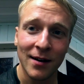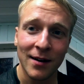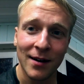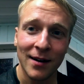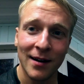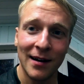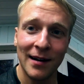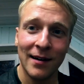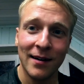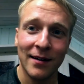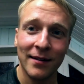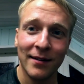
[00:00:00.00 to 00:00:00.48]

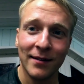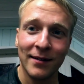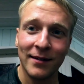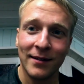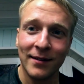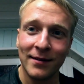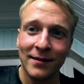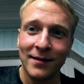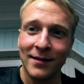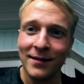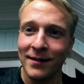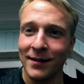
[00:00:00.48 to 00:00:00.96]
And
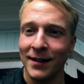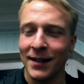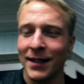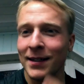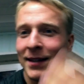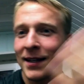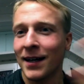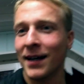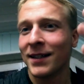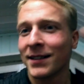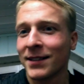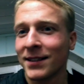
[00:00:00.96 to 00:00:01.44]
in
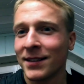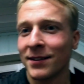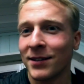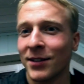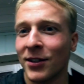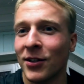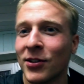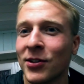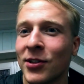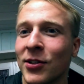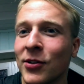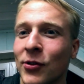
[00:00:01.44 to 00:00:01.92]
the article they
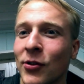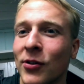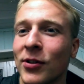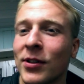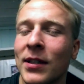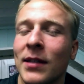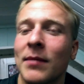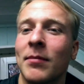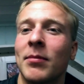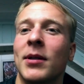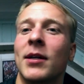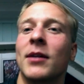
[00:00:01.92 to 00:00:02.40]
also
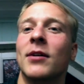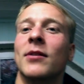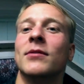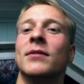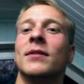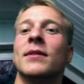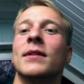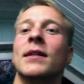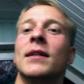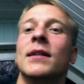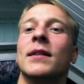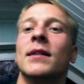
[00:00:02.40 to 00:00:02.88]
talked about
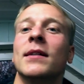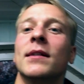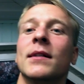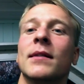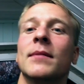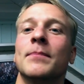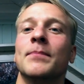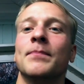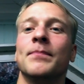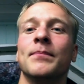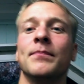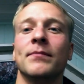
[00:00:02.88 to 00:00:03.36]

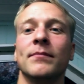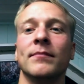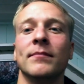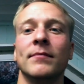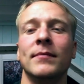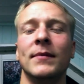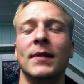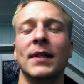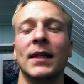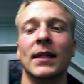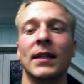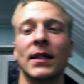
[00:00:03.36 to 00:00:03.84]

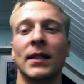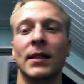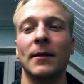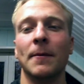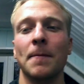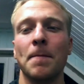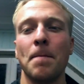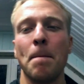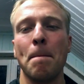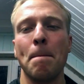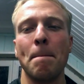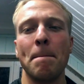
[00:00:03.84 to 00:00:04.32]

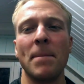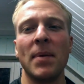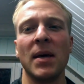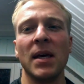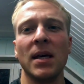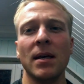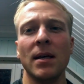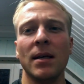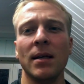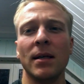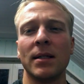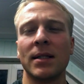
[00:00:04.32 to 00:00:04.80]
the
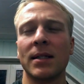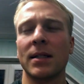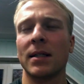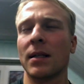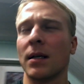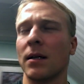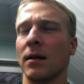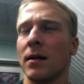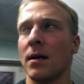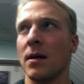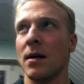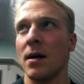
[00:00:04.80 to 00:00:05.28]

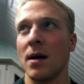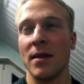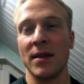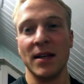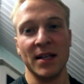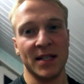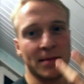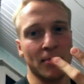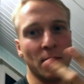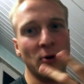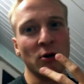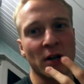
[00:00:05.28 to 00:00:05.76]

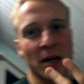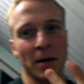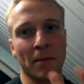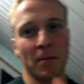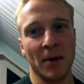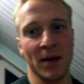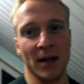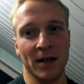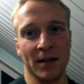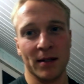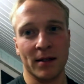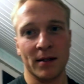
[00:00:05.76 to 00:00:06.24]
smoking
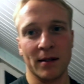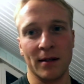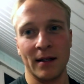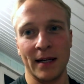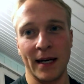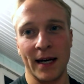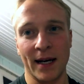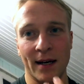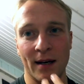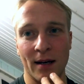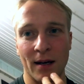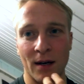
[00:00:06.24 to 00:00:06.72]
piece,
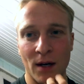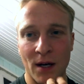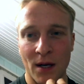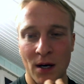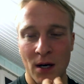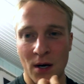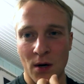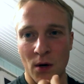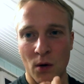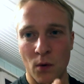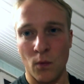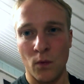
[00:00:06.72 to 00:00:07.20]
like
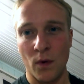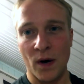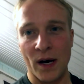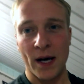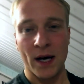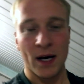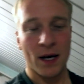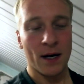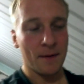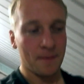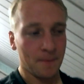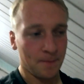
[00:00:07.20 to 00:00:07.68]

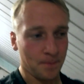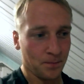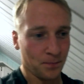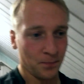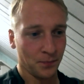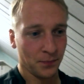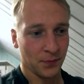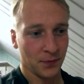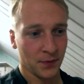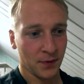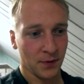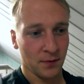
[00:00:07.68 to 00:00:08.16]
where
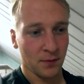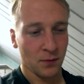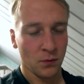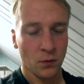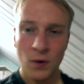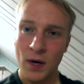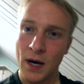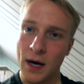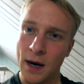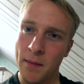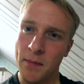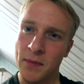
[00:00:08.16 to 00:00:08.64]

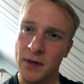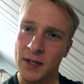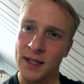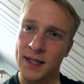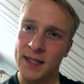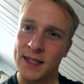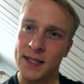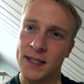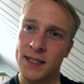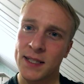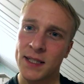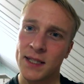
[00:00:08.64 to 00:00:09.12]
we
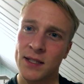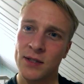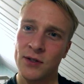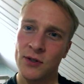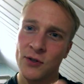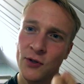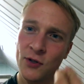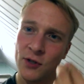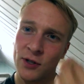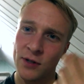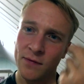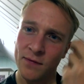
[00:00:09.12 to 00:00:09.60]
harmonize
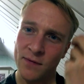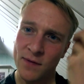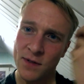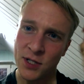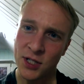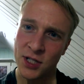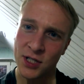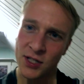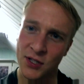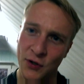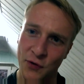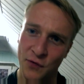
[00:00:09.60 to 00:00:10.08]
not with
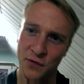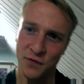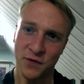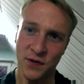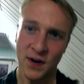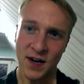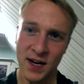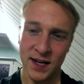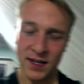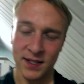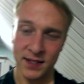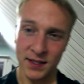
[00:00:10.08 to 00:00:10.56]
just our
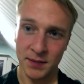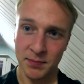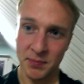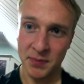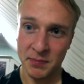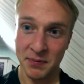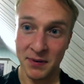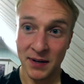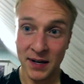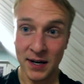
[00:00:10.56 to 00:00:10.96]
friends, but we